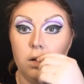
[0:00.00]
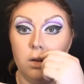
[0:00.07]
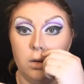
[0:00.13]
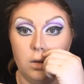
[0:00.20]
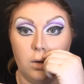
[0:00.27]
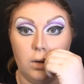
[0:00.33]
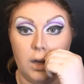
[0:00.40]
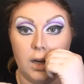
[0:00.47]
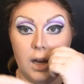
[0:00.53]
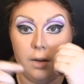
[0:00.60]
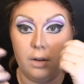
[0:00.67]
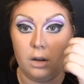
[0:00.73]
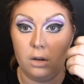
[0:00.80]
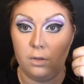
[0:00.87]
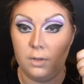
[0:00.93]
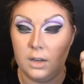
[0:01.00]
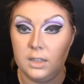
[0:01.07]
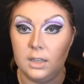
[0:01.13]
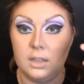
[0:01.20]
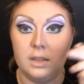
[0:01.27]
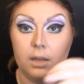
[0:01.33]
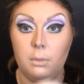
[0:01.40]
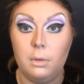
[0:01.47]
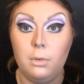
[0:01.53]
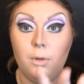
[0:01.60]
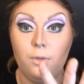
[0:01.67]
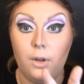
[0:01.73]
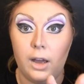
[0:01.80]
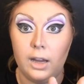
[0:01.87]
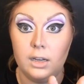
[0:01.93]
or you don't like having on your face. Like some people
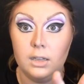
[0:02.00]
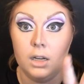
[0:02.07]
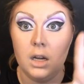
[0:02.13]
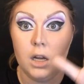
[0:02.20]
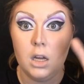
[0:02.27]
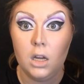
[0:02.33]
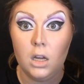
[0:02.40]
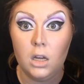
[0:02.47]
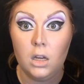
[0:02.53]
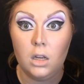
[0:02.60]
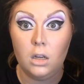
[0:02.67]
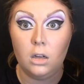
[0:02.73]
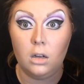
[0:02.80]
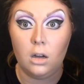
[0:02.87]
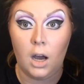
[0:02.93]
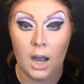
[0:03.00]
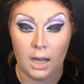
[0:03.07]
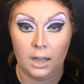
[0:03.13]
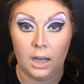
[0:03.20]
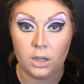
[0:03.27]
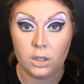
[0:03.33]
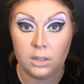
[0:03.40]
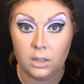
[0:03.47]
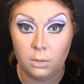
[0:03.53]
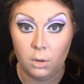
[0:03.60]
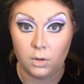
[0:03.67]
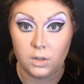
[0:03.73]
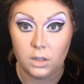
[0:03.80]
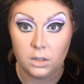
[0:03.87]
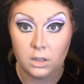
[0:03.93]
find eyelashes
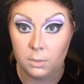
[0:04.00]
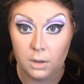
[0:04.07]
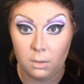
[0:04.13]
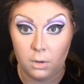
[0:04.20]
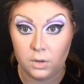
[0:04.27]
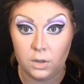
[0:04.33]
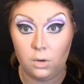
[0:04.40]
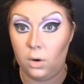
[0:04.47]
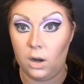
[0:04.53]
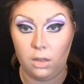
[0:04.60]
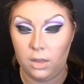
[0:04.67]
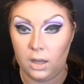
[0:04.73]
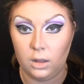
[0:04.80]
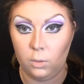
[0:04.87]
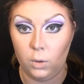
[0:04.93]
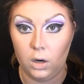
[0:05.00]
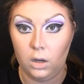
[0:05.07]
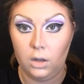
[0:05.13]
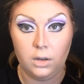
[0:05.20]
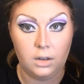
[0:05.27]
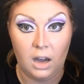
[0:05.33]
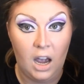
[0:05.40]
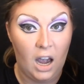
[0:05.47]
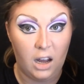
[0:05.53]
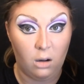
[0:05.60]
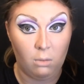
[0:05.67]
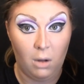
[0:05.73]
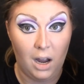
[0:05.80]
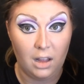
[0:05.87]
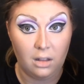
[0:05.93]
to be the most annoying thing in the world. I
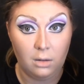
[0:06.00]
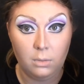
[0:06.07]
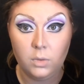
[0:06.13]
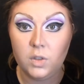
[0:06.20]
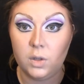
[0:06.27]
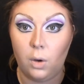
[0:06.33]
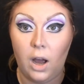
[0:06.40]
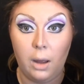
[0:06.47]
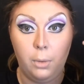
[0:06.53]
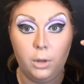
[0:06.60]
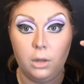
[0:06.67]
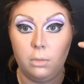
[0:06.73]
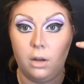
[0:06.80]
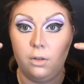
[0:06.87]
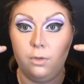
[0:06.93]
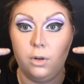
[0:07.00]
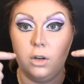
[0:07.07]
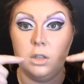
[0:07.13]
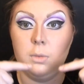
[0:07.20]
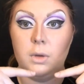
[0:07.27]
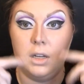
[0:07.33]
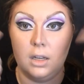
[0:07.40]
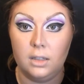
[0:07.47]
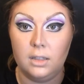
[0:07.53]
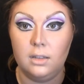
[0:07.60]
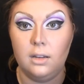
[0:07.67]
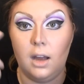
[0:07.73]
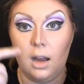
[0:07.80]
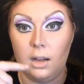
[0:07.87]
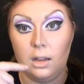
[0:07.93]
don't mind them, so I put them on first
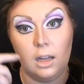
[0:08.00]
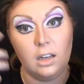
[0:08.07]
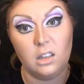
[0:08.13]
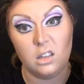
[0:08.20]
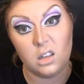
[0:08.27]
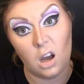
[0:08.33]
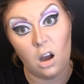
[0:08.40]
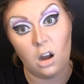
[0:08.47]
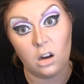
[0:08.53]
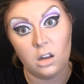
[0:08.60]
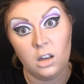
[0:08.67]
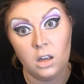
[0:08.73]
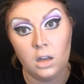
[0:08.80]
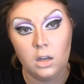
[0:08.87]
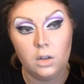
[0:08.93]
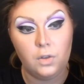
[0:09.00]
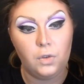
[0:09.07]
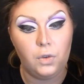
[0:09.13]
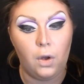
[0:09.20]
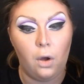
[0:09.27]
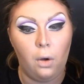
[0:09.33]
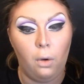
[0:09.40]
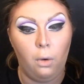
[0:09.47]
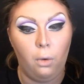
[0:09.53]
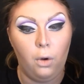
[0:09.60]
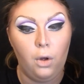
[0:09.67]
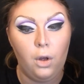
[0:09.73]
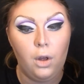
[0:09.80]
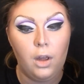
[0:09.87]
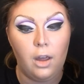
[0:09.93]
because I like to talk. So
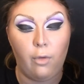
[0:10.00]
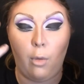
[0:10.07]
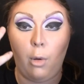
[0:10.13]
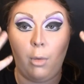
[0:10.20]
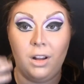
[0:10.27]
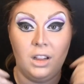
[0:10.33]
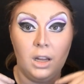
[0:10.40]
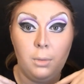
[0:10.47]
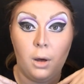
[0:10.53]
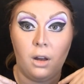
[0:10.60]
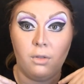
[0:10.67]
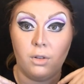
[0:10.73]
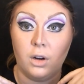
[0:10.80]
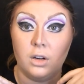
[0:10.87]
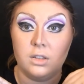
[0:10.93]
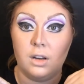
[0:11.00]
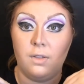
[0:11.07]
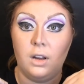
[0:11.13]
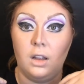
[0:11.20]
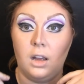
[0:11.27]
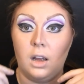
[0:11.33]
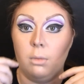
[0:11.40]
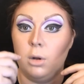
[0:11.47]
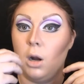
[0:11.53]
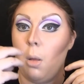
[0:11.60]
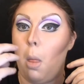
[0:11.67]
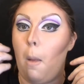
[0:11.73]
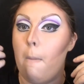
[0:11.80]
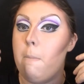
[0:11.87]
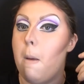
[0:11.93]
if I put my lip on first, I feel like I'm gonna
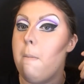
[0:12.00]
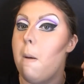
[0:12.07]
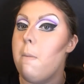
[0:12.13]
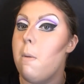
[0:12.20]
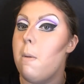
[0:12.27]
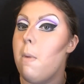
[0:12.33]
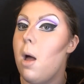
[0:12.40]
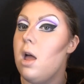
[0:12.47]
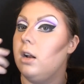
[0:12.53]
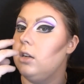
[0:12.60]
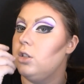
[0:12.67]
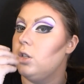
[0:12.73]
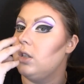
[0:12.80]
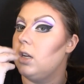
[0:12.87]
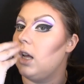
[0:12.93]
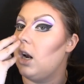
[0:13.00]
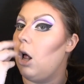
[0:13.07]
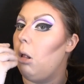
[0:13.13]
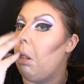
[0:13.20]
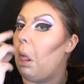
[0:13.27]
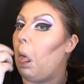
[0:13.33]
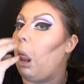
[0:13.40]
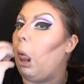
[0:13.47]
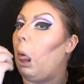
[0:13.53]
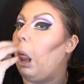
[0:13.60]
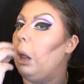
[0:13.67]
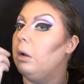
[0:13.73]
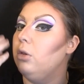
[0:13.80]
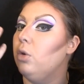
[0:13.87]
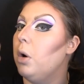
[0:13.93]
and it's just gonna get all
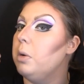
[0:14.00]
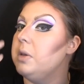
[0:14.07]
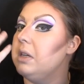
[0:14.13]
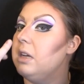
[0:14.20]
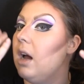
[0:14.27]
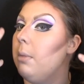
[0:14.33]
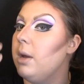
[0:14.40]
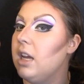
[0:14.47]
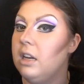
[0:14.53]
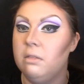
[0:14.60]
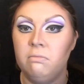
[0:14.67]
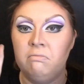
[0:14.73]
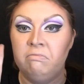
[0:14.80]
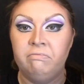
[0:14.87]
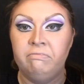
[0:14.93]
gross and gummy and